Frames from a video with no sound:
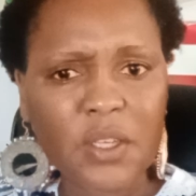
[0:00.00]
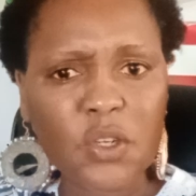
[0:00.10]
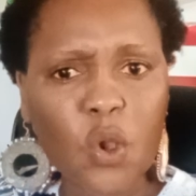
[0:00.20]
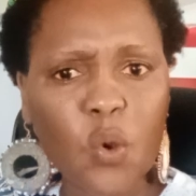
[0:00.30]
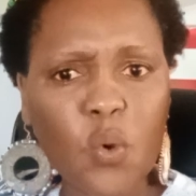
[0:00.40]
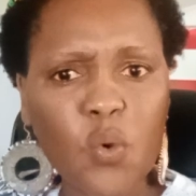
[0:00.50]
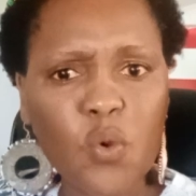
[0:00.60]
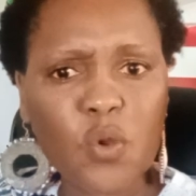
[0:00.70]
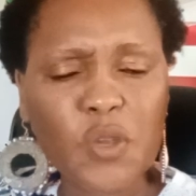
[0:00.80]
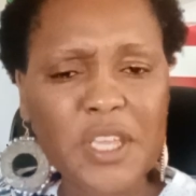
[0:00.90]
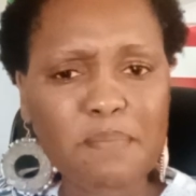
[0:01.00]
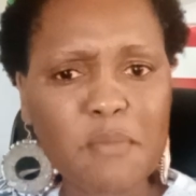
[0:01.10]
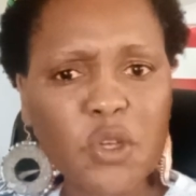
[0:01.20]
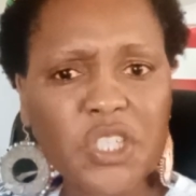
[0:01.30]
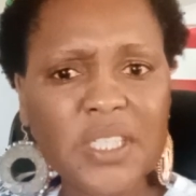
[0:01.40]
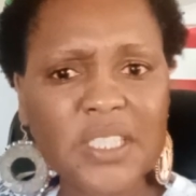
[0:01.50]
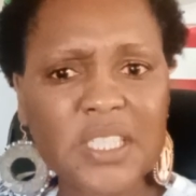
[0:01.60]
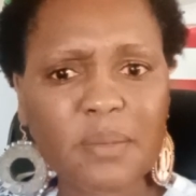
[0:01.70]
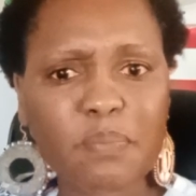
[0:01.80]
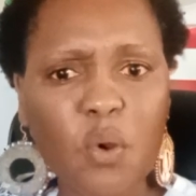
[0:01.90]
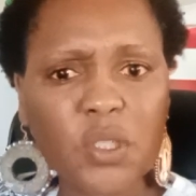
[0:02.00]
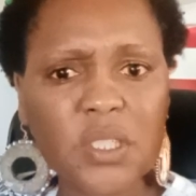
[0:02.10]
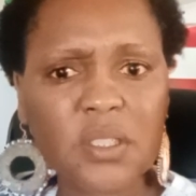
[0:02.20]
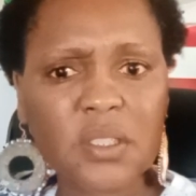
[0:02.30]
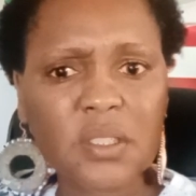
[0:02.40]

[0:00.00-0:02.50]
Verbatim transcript: No emotional support.